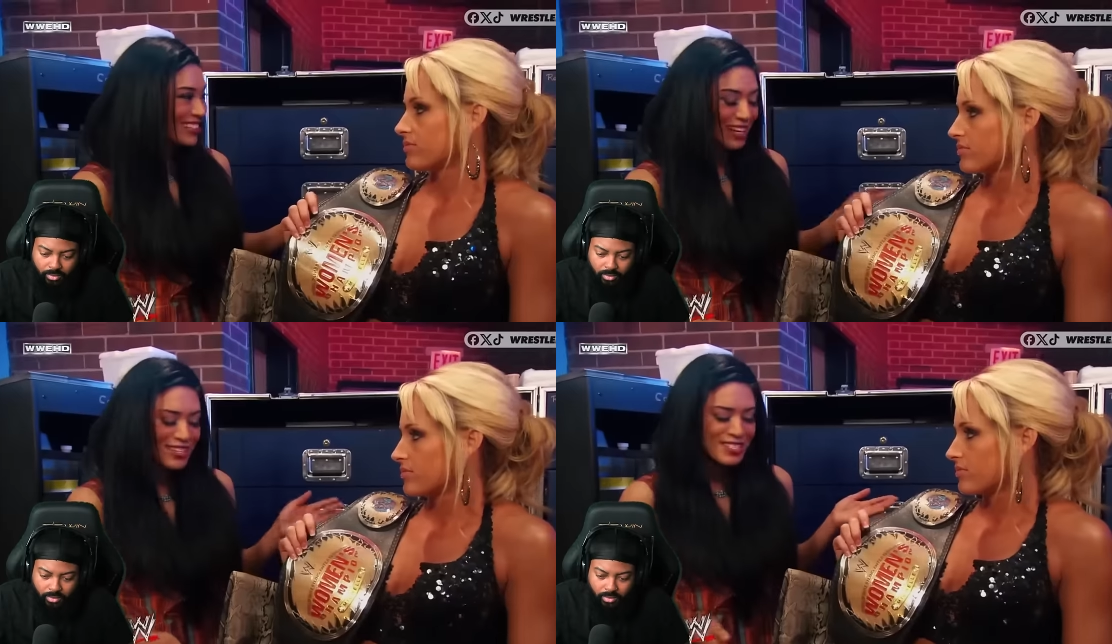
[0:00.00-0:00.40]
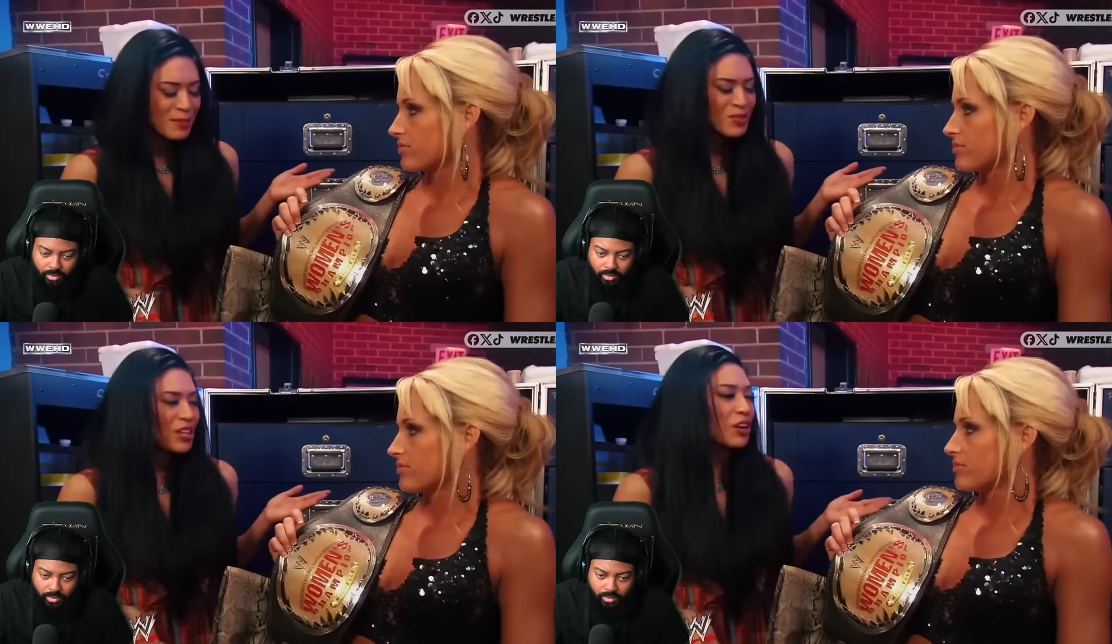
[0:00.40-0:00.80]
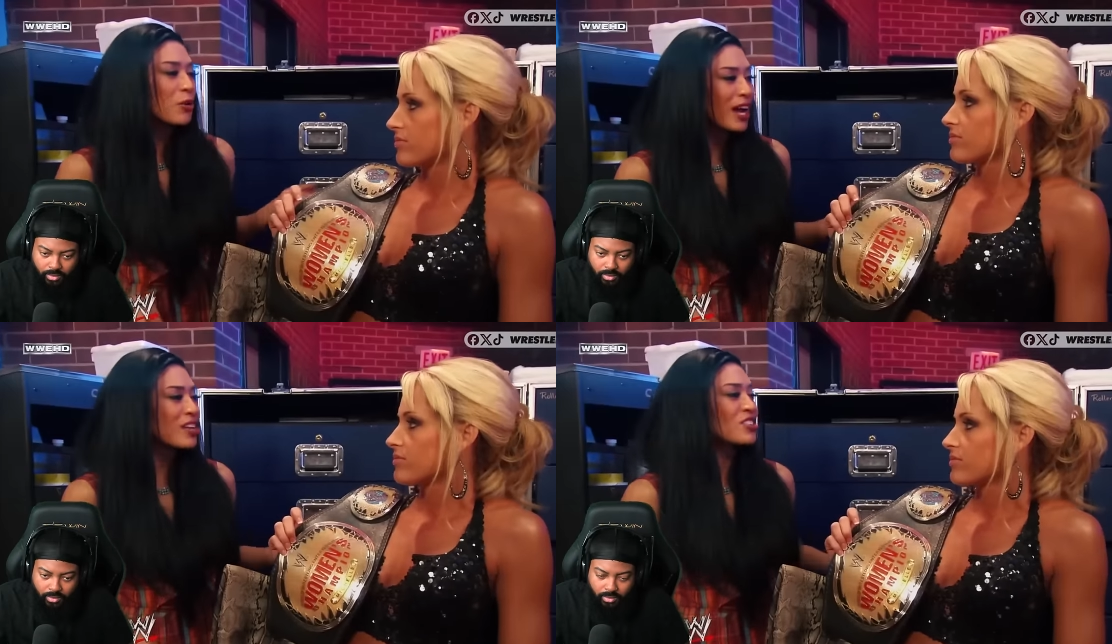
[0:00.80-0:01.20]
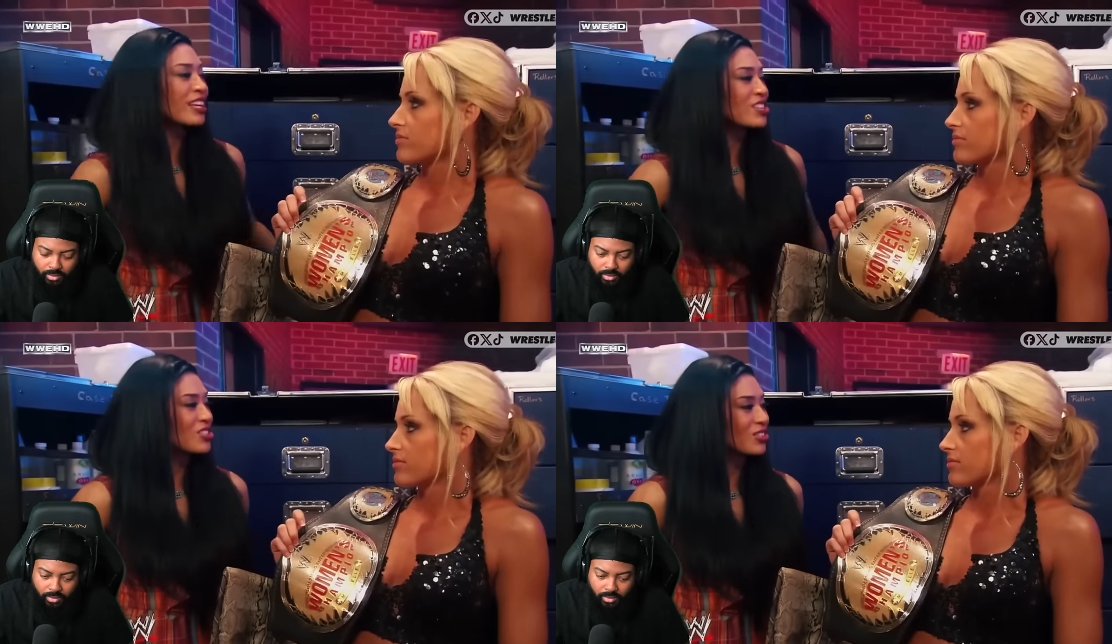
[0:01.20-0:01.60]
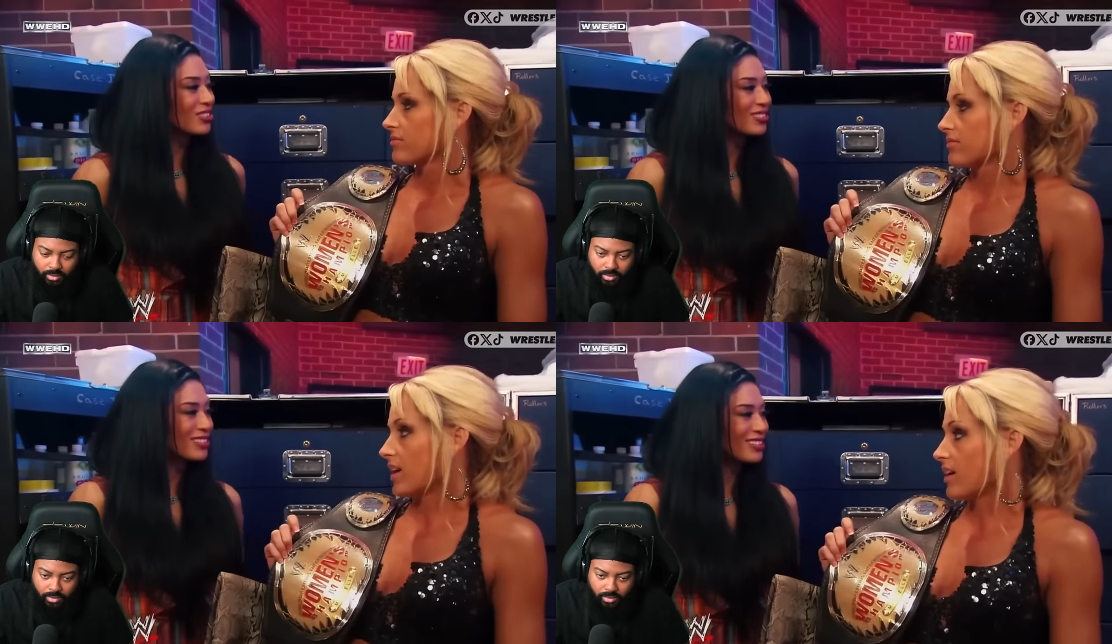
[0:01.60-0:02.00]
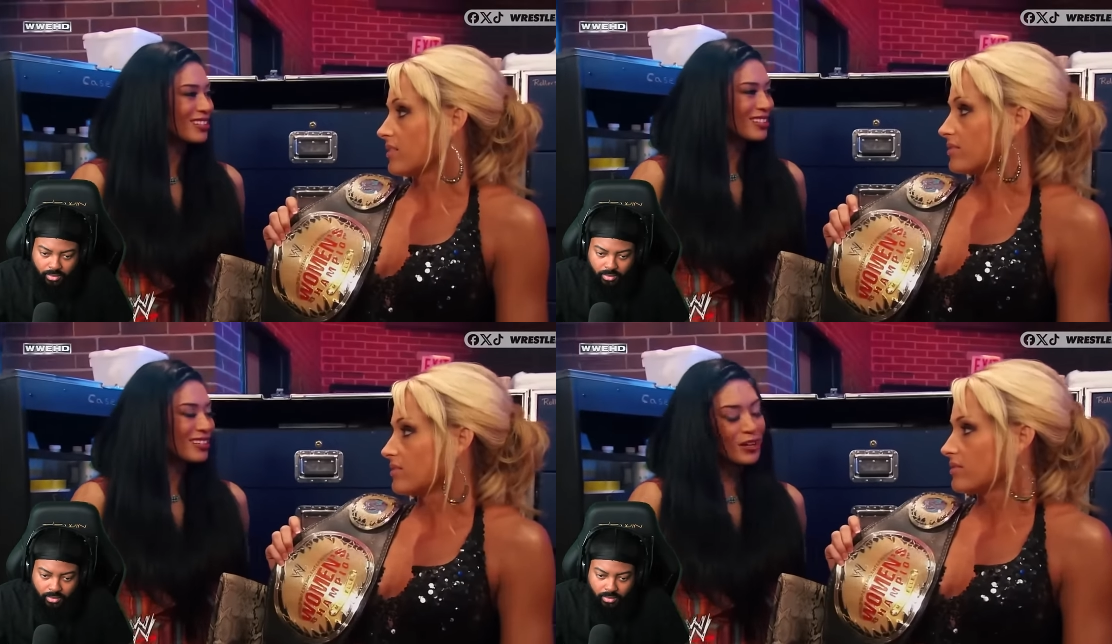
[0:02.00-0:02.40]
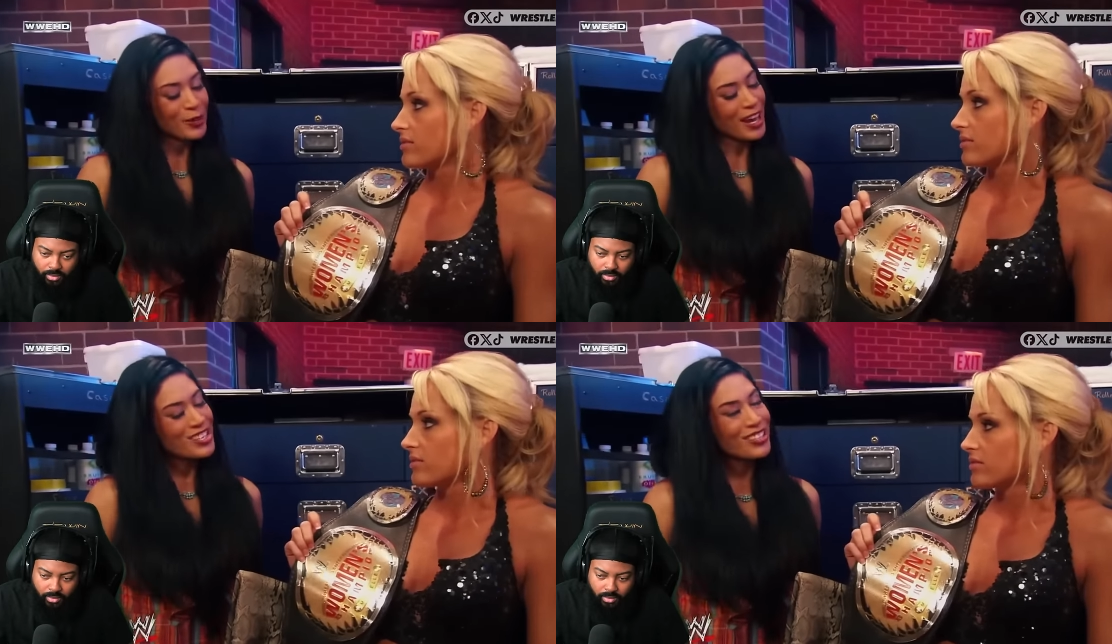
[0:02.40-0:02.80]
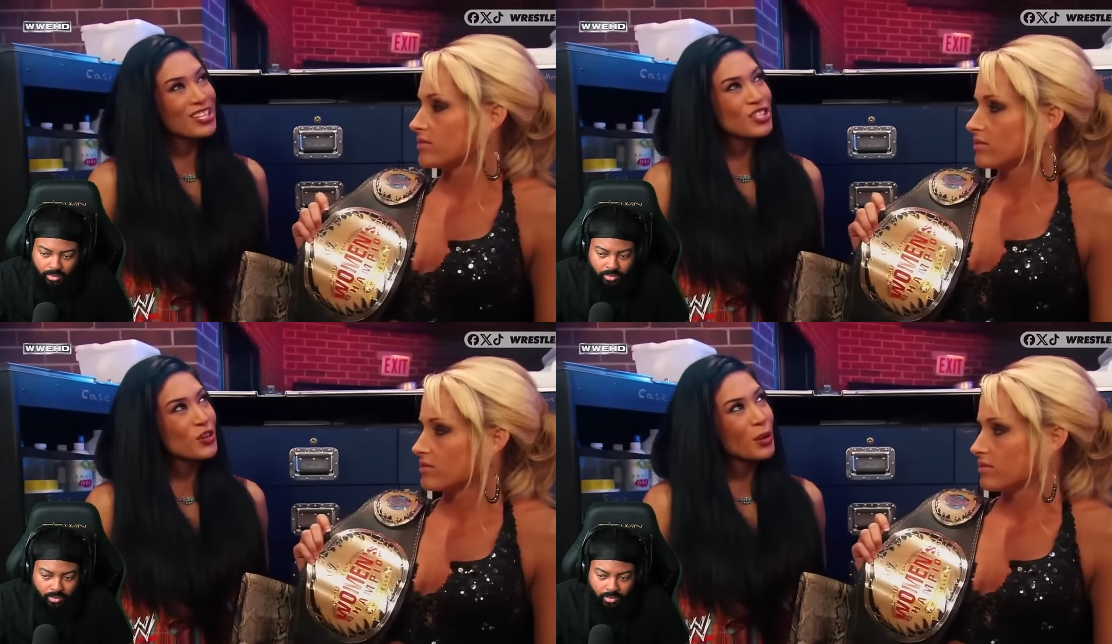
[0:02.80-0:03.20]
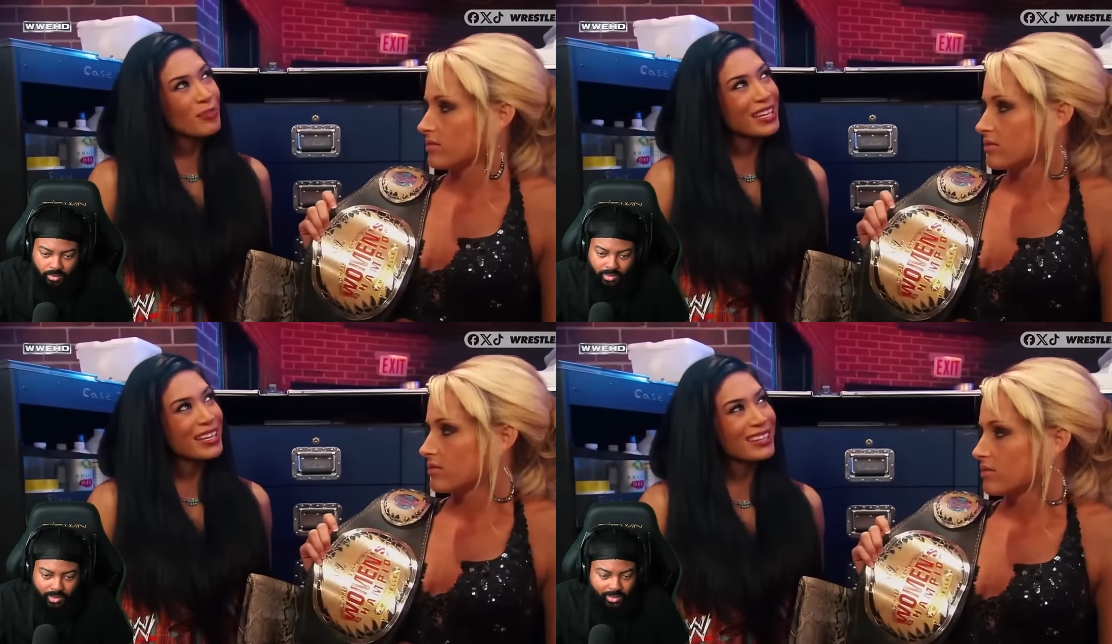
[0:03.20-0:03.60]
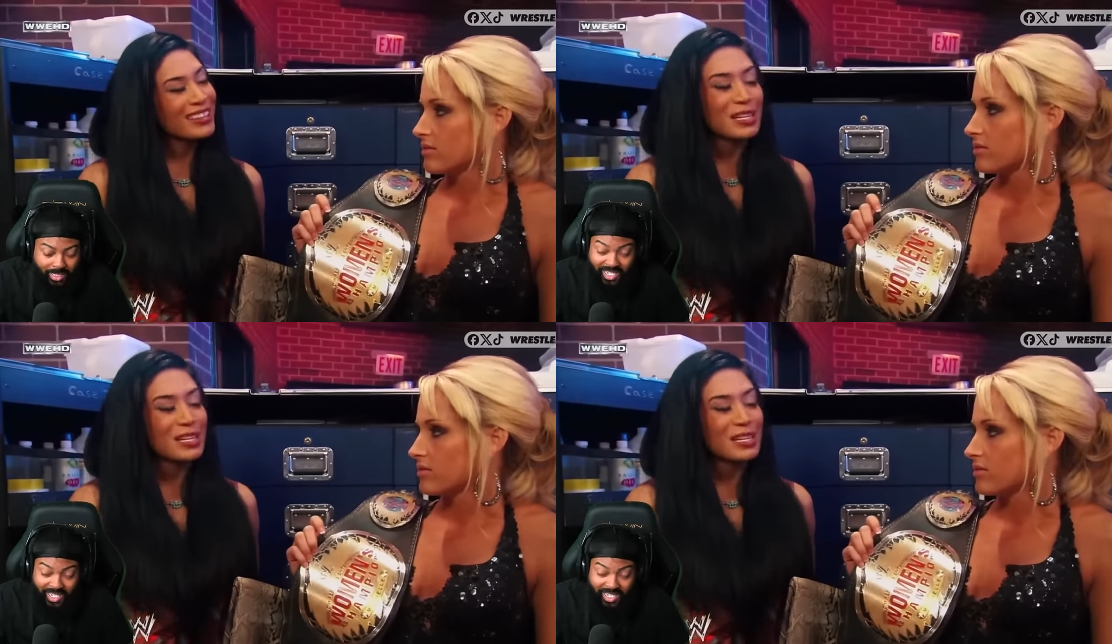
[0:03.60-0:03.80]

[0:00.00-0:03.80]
Speaker 1: they actually received backstage heat for trying to steal the show. That's